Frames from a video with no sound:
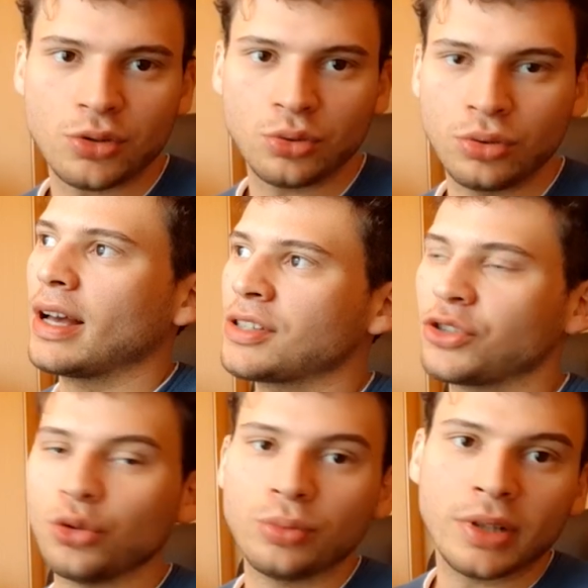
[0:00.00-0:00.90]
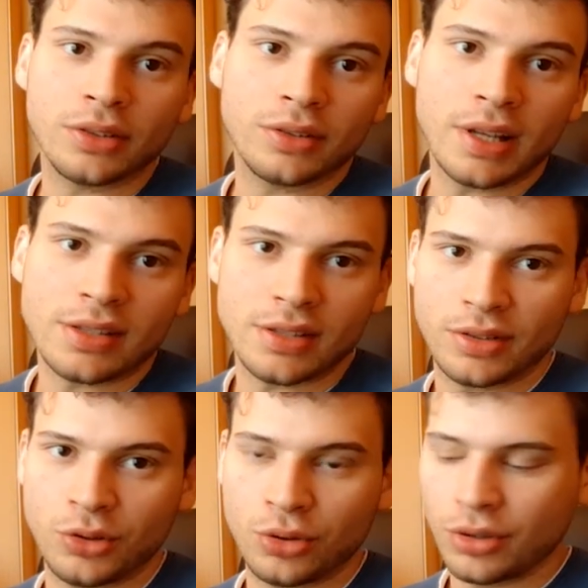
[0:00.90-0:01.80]
to assume that
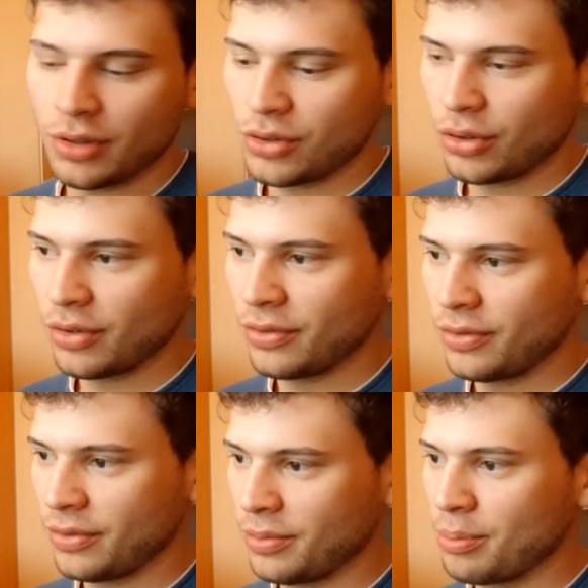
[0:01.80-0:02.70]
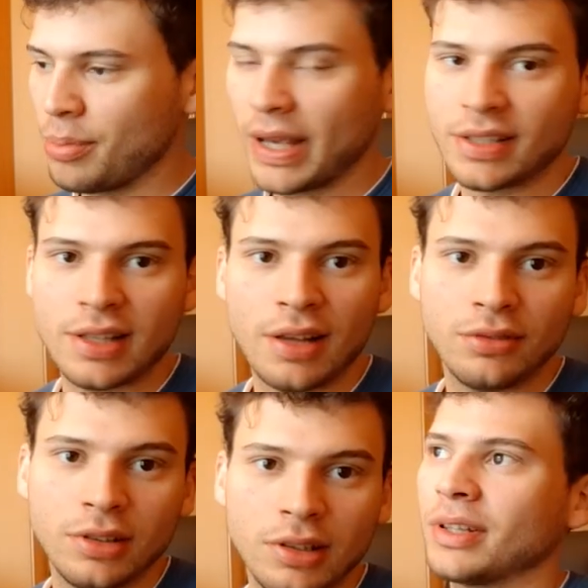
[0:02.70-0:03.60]
that's your sort of base level.